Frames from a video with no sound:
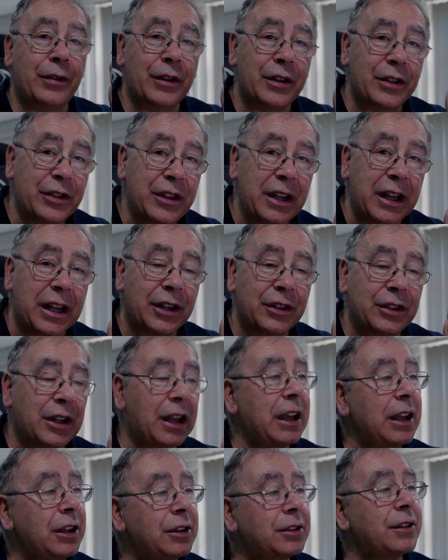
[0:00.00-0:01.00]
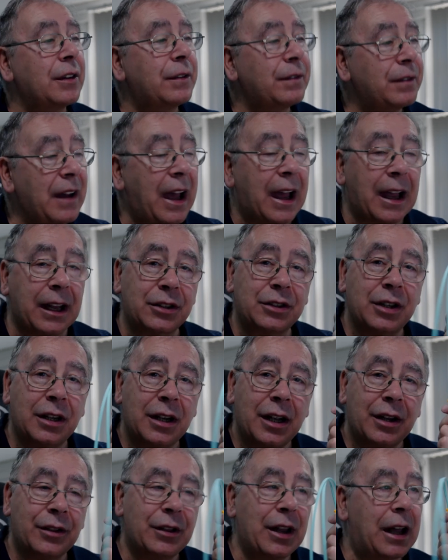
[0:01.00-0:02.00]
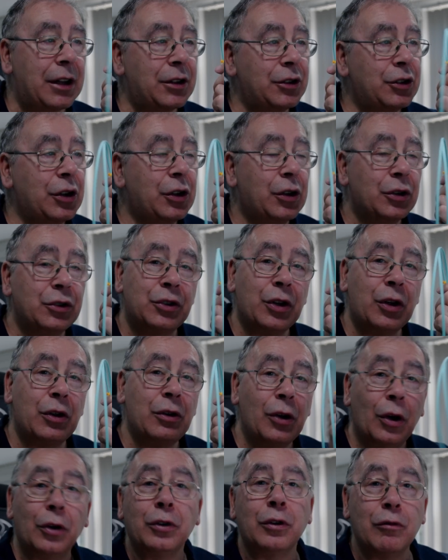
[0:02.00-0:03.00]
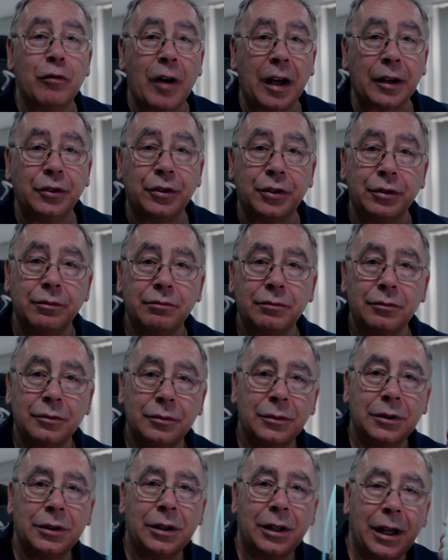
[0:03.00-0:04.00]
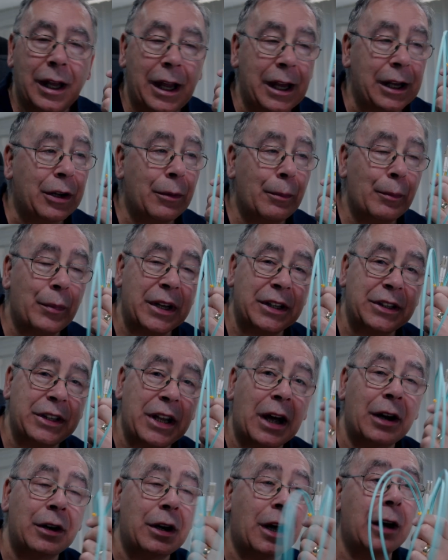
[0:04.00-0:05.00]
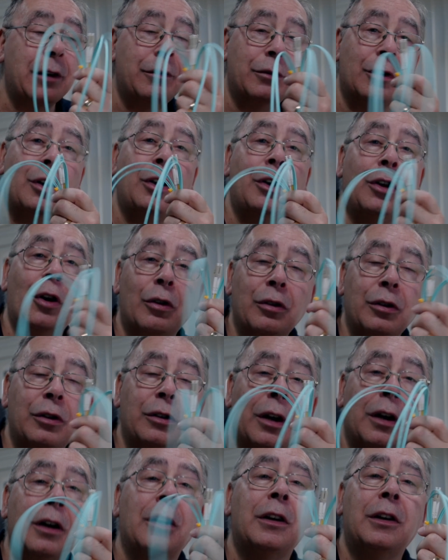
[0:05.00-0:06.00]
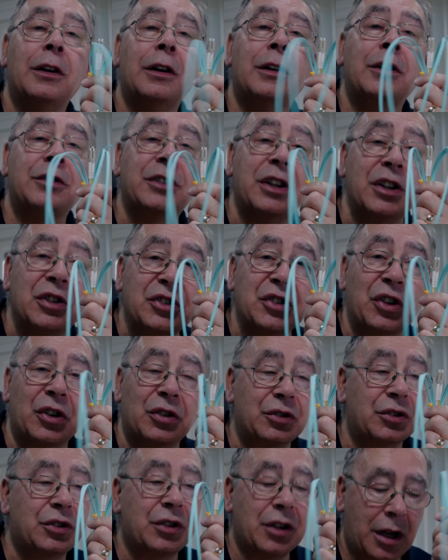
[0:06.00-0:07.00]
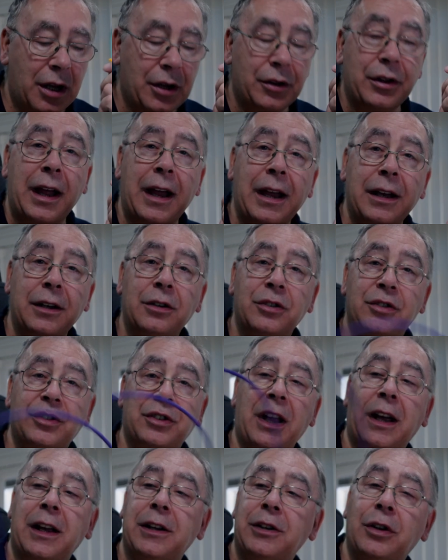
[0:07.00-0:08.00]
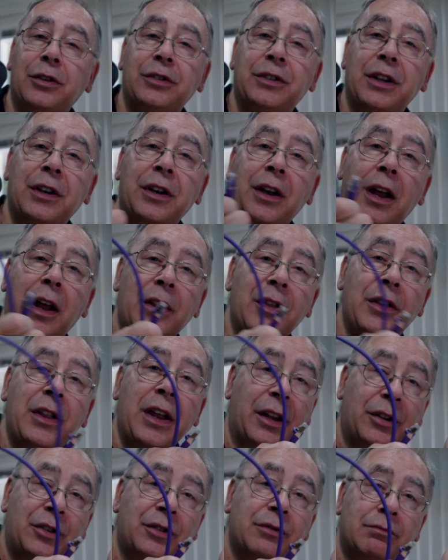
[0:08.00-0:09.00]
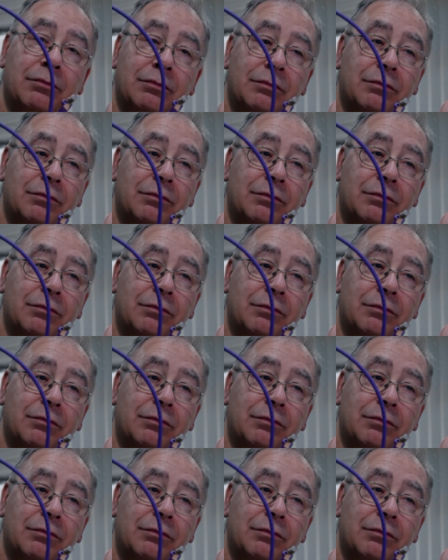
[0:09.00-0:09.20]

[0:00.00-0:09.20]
for this is the fact that you can do longer runs. It can be done over a longer distance than, say, using this.